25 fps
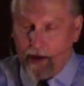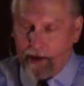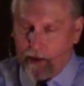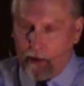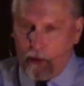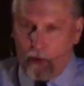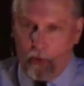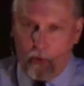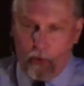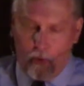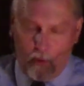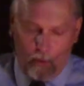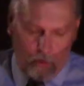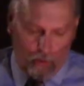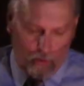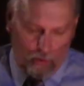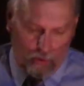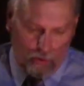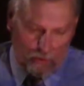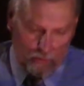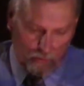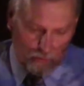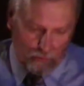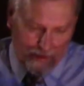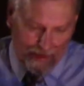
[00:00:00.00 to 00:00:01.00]
a
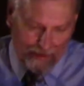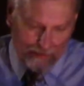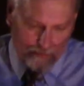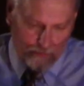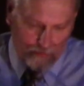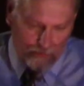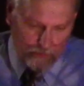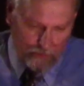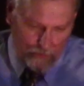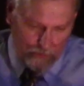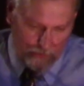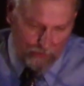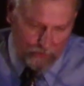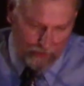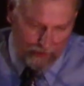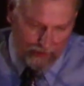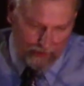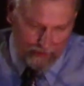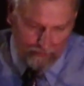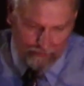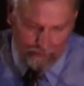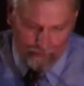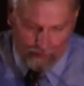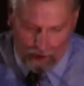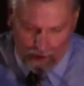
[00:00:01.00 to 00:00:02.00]
whole retinue
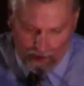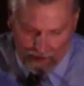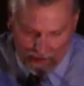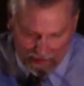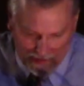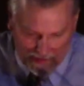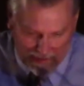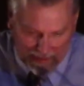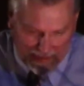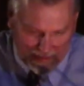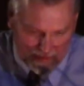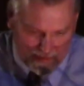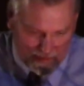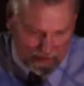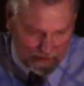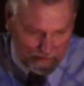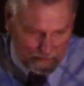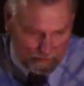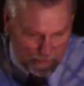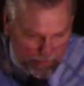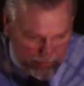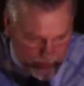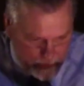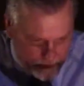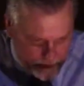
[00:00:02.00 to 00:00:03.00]
of architects
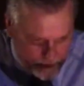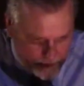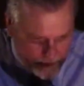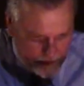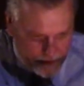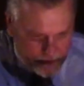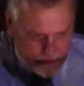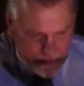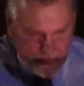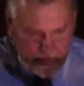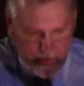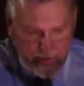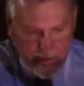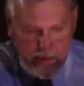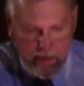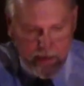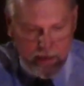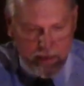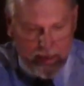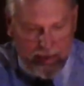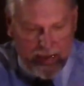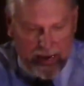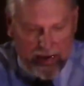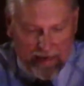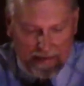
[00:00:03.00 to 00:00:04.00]
and builders,
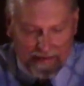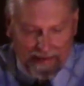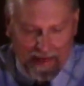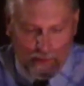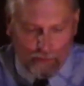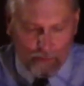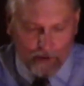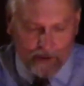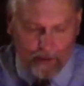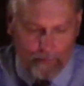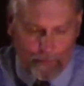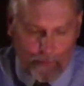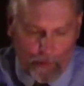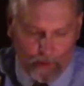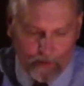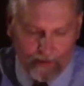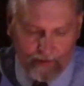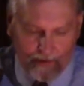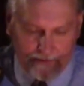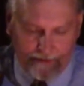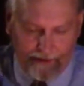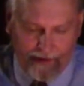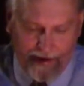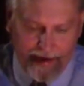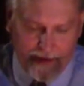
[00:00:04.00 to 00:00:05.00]
and they were
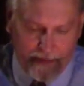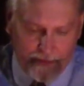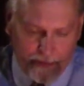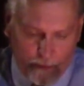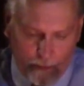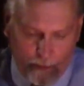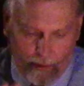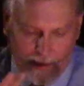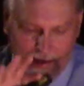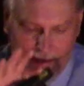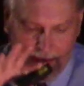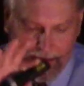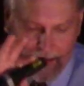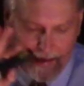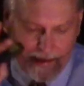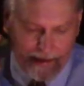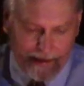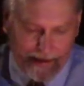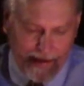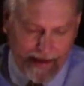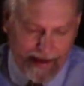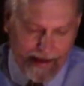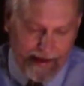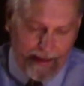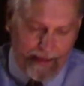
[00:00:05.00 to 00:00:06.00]
supposed to find their way
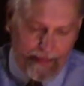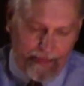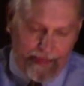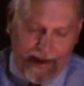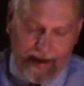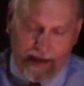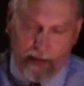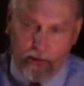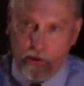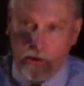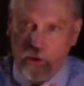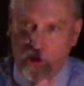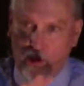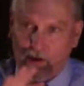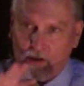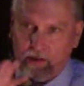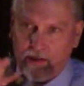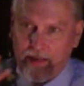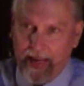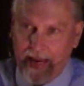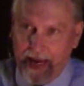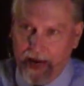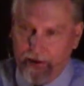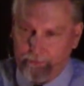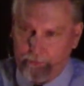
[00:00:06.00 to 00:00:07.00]
in. They looked
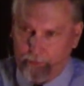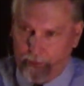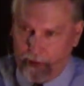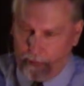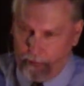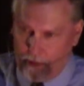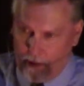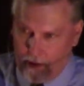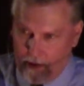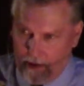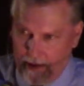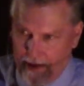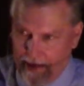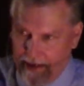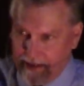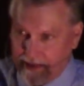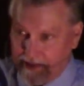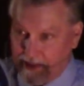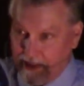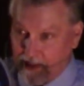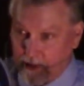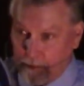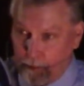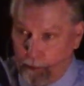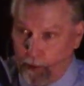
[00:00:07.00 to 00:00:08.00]
everywhere, and
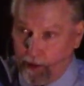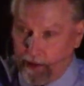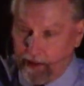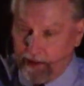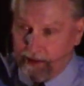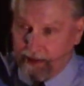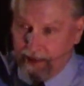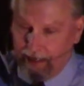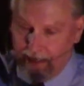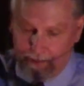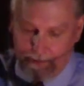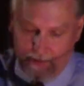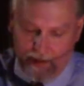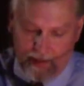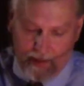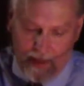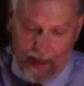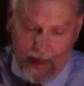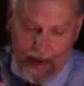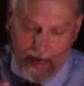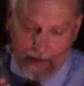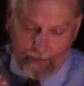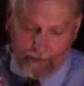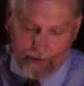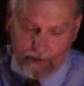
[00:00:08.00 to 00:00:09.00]
at this point in time, the
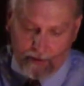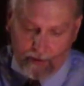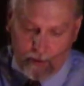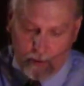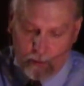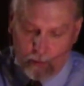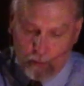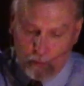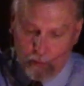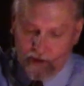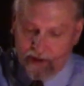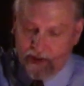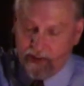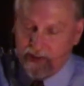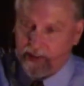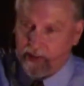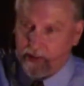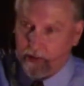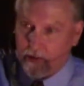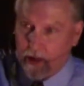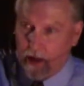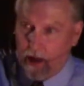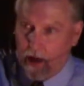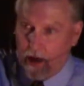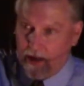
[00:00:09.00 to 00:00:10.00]
limestone was
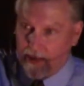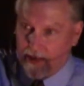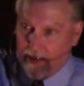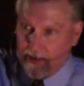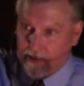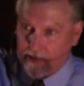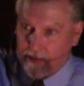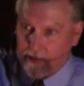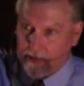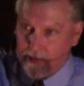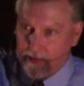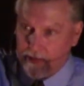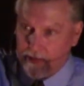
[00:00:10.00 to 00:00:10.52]
still on it.